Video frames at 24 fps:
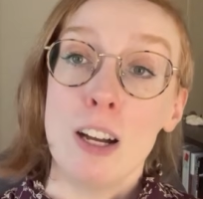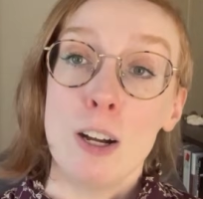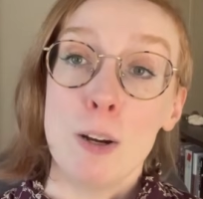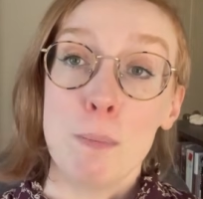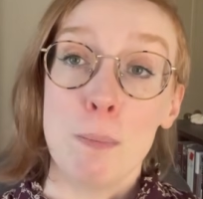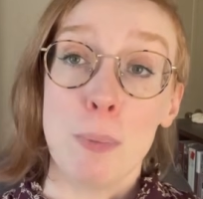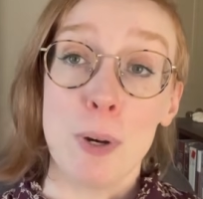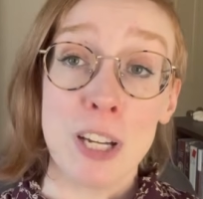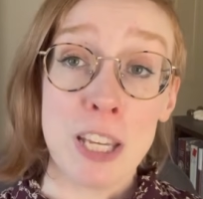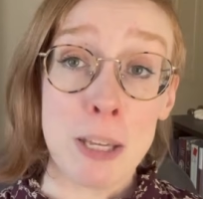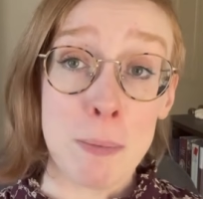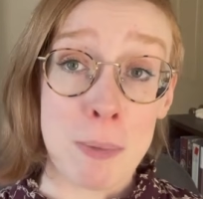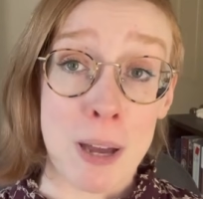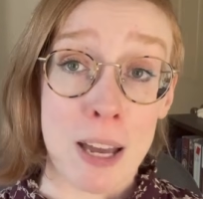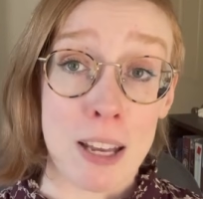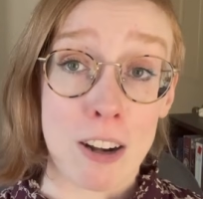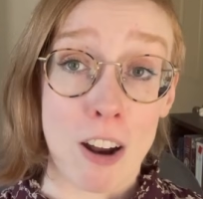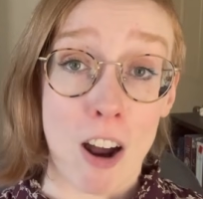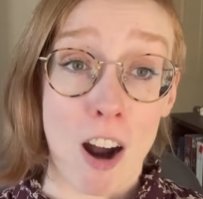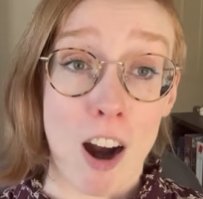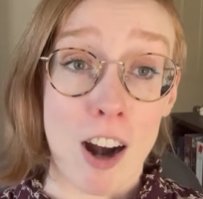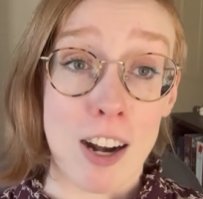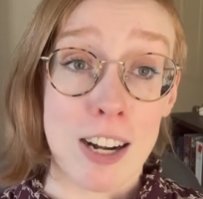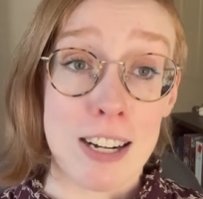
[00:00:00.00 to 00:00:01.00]
Boogeymen
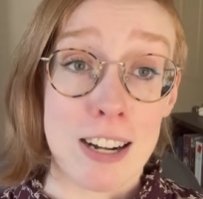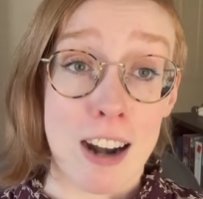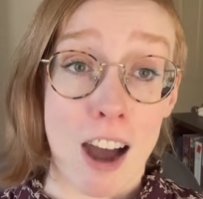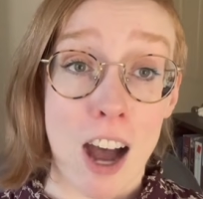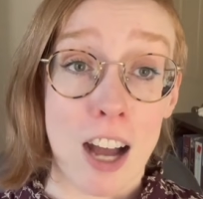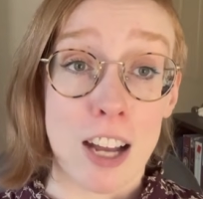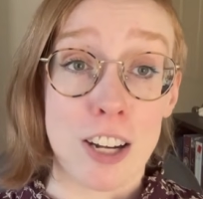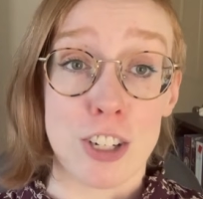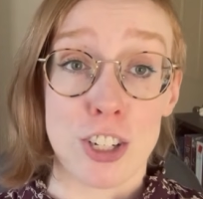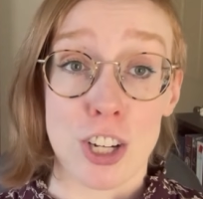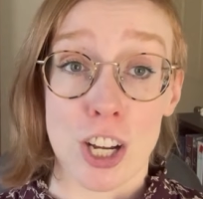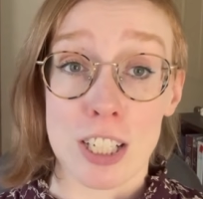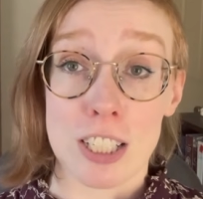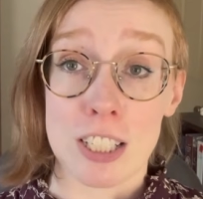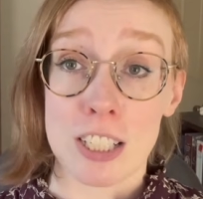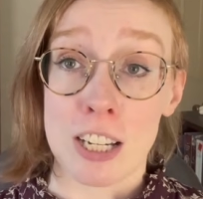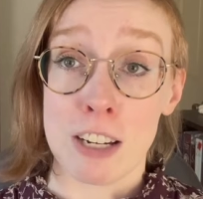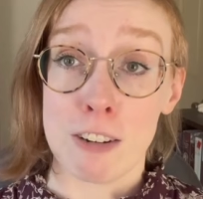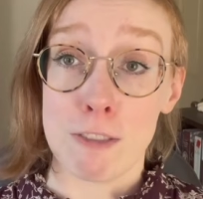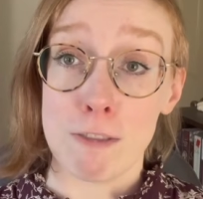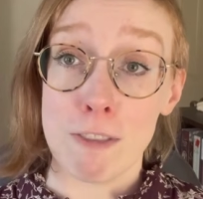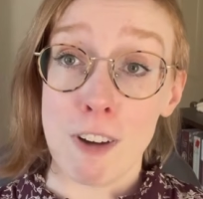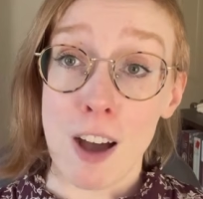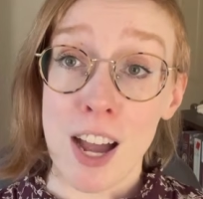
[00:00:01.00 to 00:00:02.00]
are not just
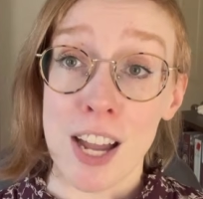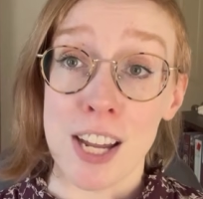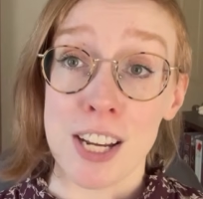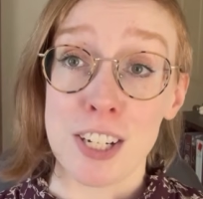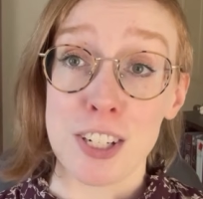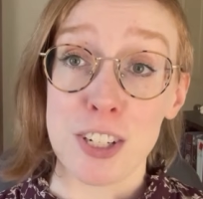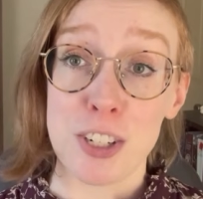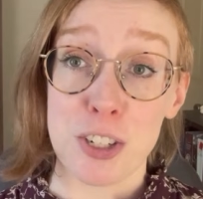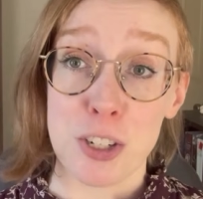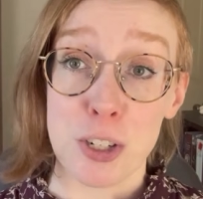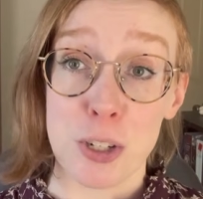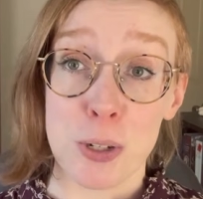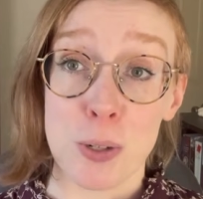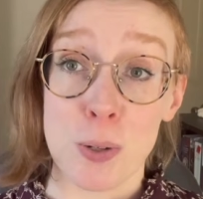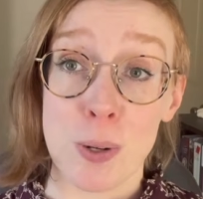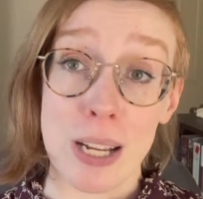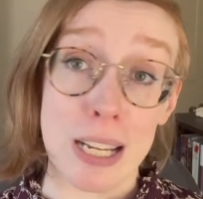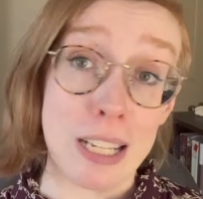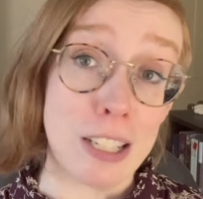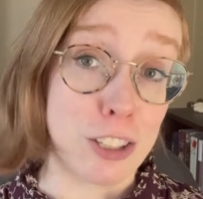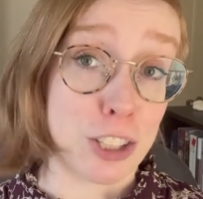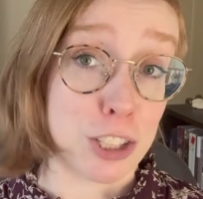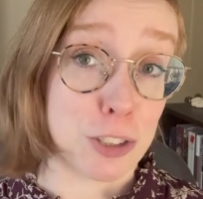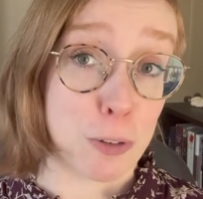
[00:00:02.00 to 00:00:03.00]
confined to
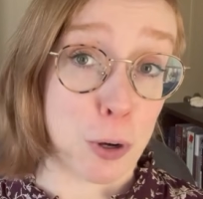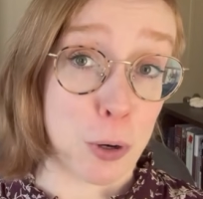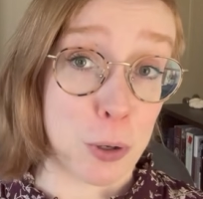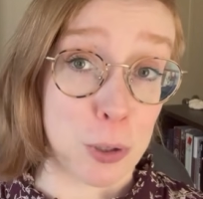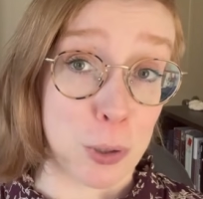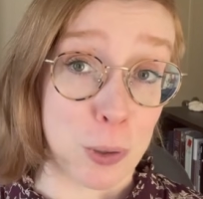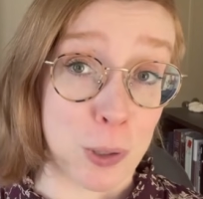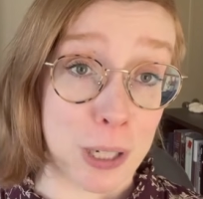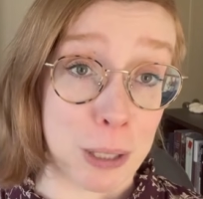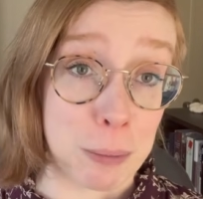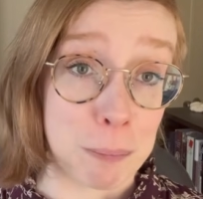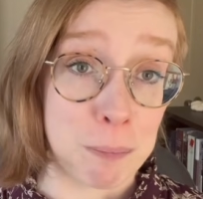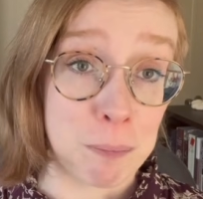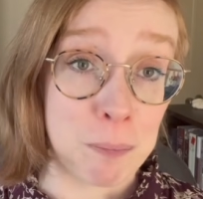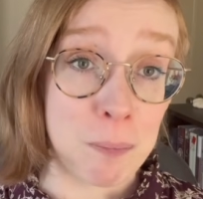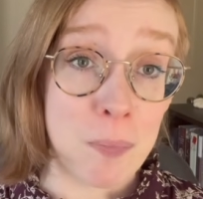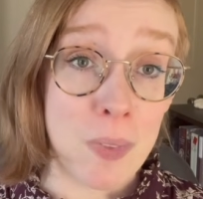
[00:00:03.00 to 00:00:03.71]
English folklore.